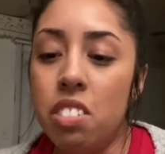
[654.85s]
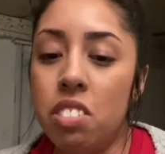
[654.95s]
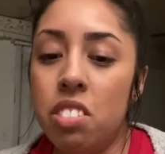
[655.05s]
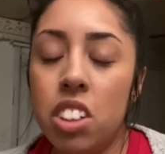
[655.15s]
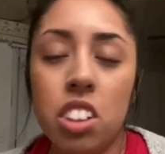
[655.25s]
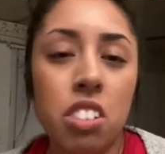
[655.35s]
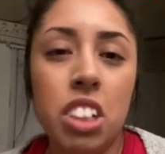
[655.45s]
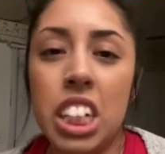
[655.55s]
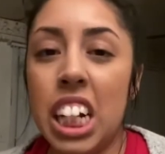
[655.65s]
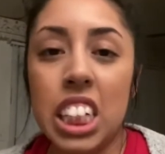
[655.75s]
they're already
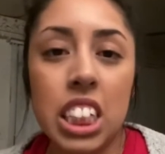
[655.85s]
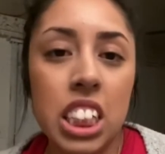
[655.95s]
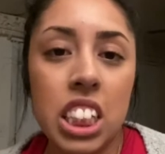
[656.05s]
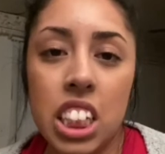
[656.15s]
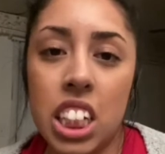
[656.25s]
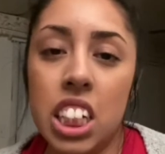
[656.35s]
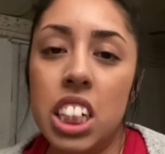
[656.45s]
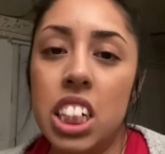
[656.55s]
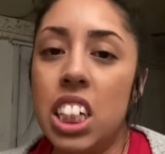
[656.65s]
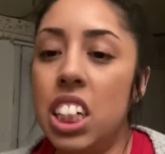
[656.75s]
nice and snug
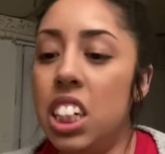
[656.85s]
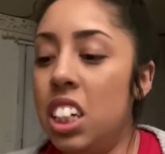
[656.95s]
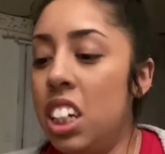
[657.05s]
and